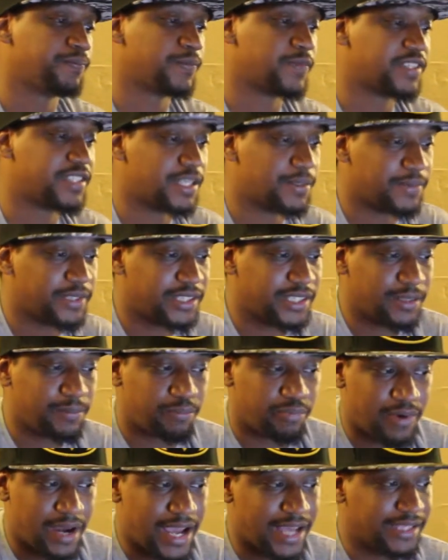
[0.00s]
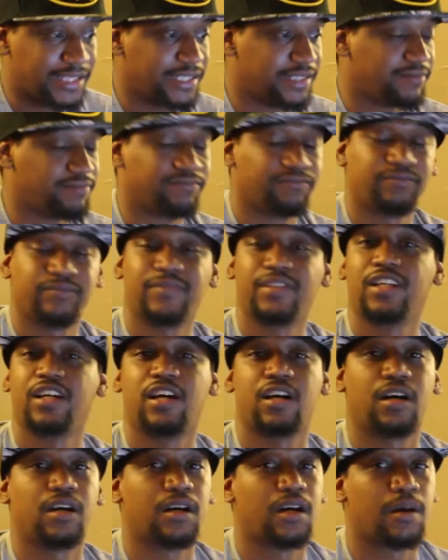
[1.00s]
Timothy Bradley,
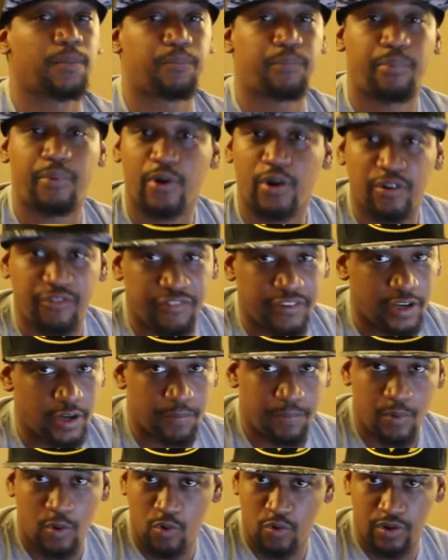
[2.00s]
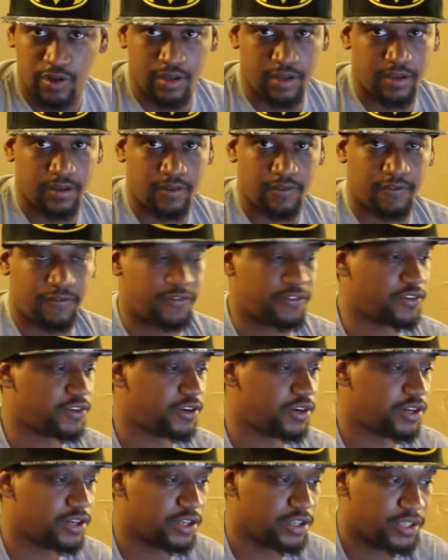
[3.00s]
a perfect opponent
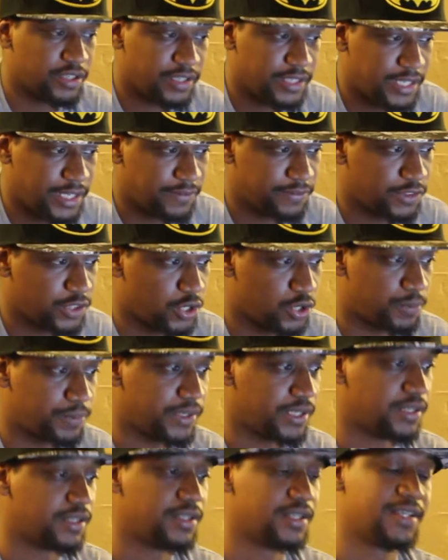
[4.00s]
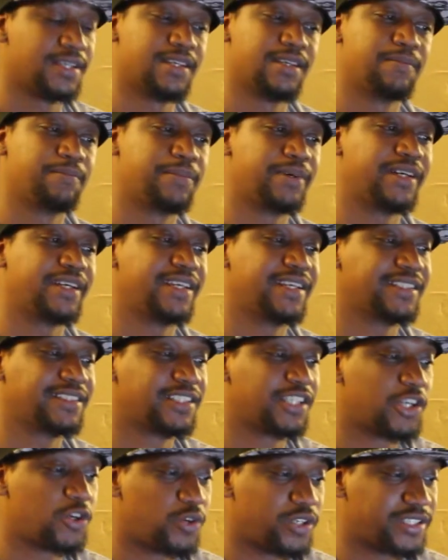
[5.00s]
for Keith Thurman. But is
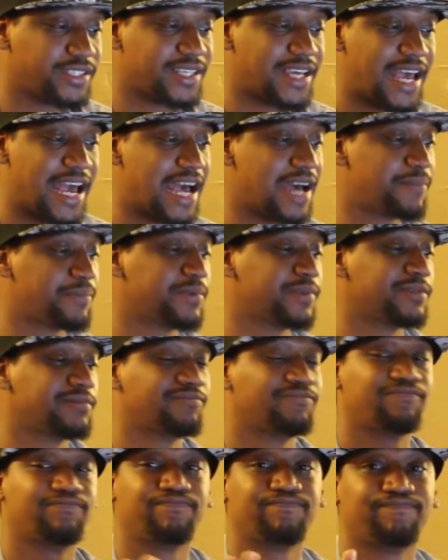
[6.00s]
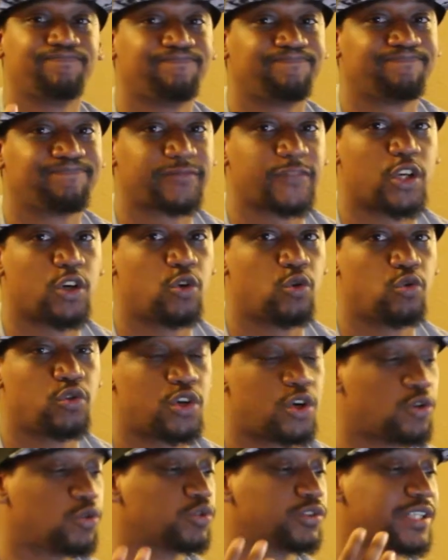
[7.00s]
it going to happen? Who
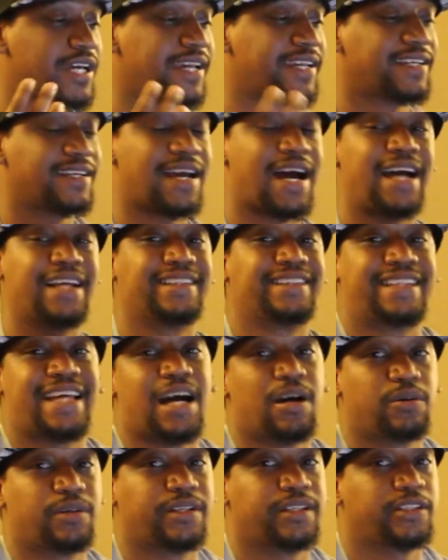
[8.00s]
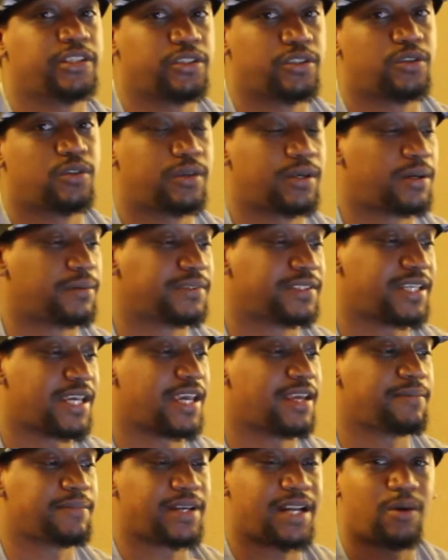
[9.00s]
knows? I doubt it, you know what I'm
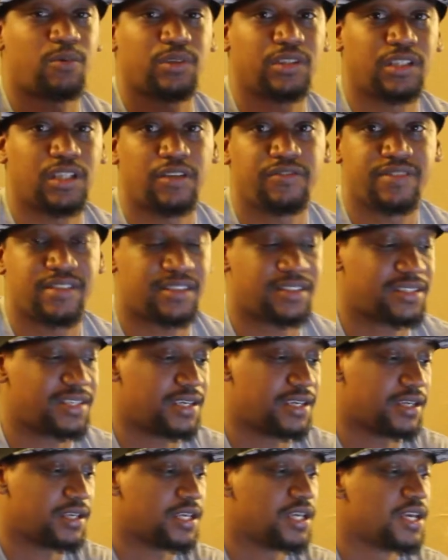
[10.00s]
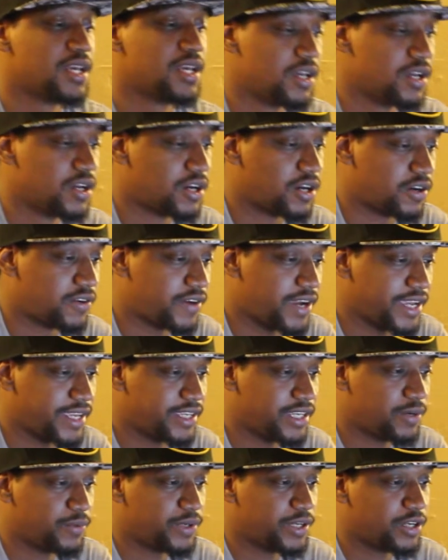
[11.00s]
saying? But I would love to see it. Alright,
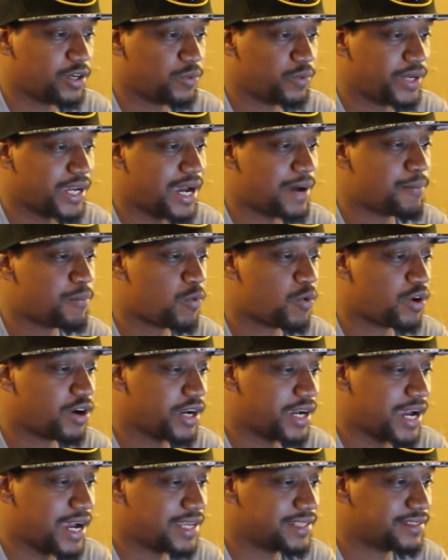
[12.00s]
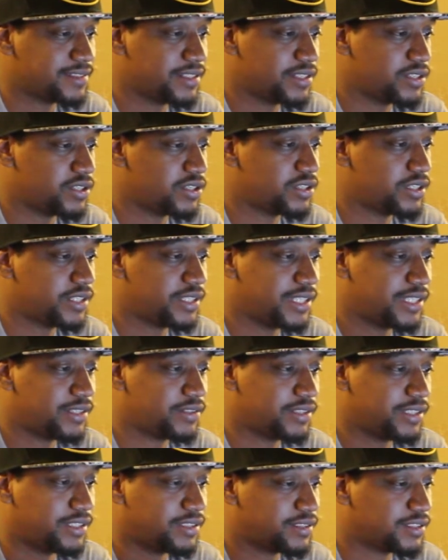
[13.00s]
here we go. We got more guys here.
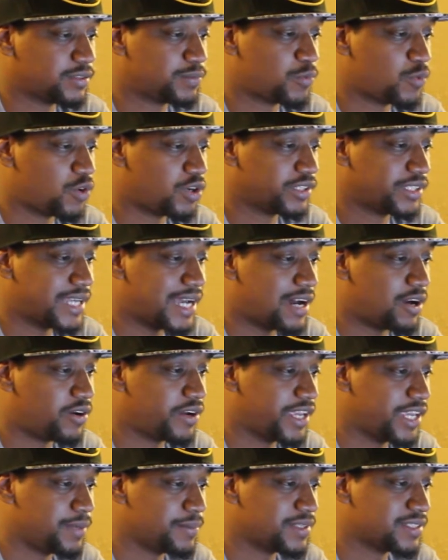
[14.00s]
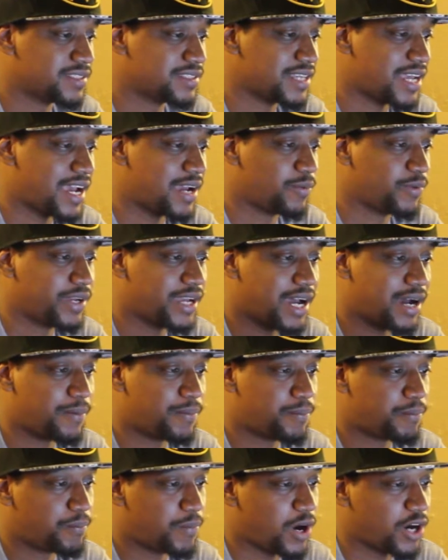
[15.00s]
This is more on the Al Haymon side. We
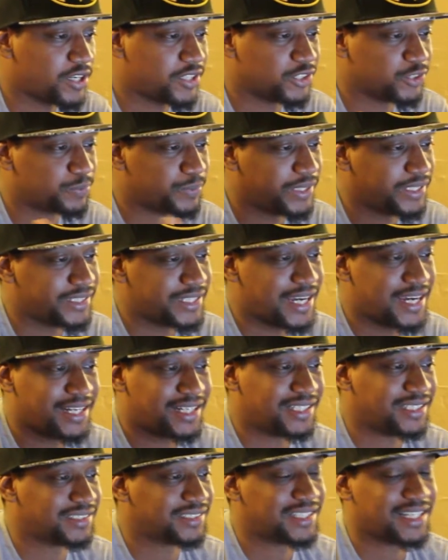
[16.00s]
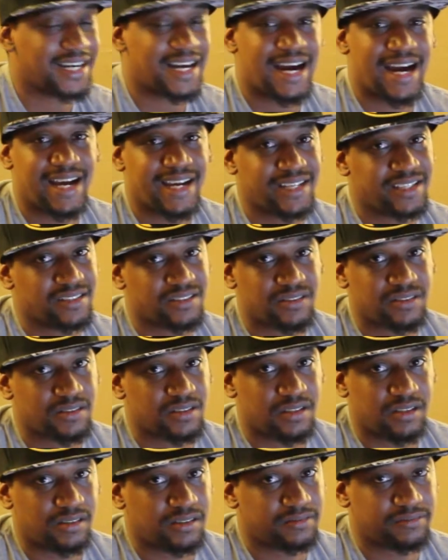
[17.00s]
got Marcos McDonough. The guy is
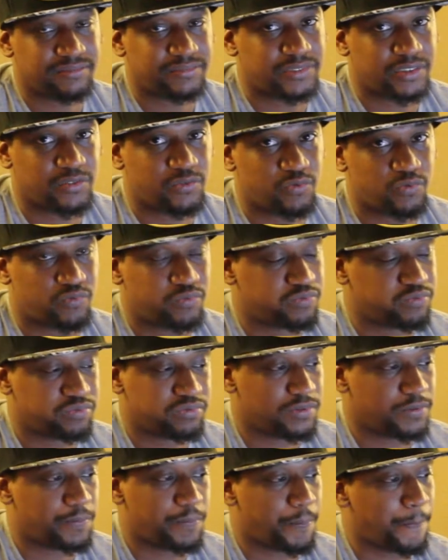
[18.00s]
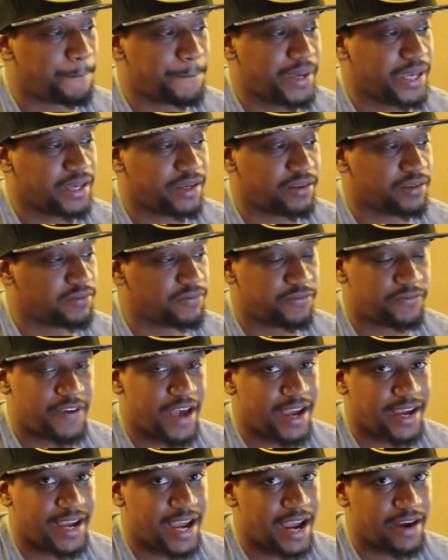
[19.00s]
big,
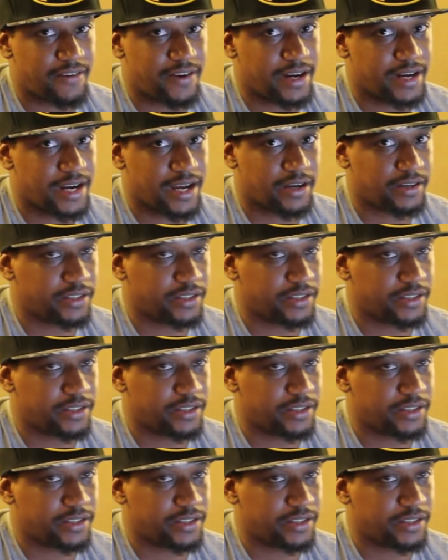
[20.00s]
fat guy right now.